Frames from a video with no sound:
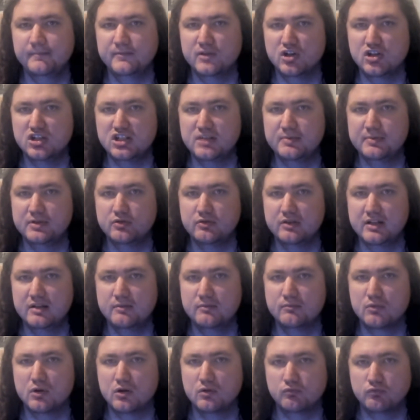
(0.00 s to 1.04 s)
going to be
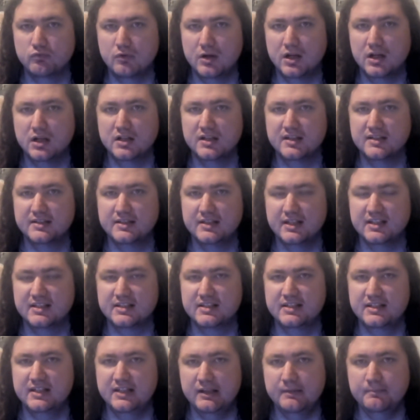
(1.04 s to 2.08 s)
doing my round 6
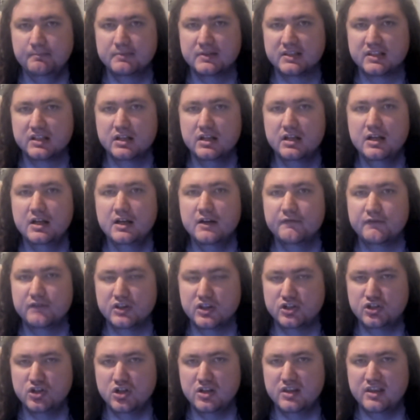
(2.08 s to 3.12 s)
tips for
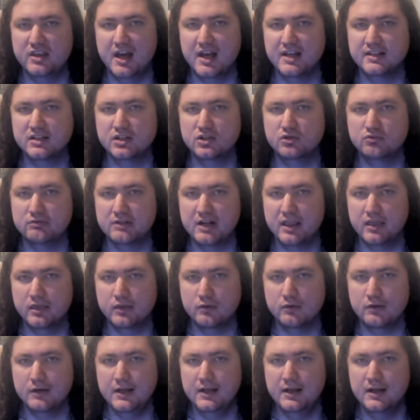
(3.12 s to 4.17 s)
the
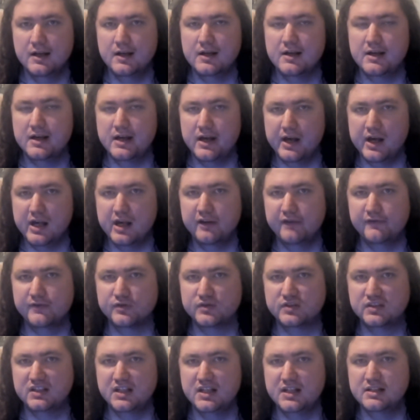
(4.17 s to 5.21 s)
2023 AFL
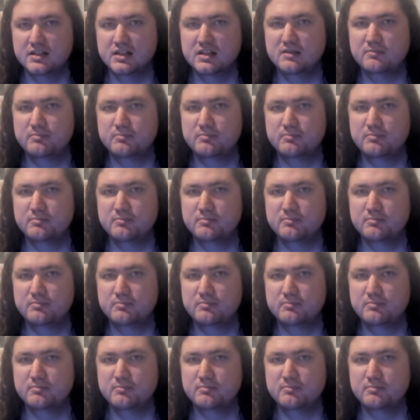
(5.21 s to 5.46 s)
season.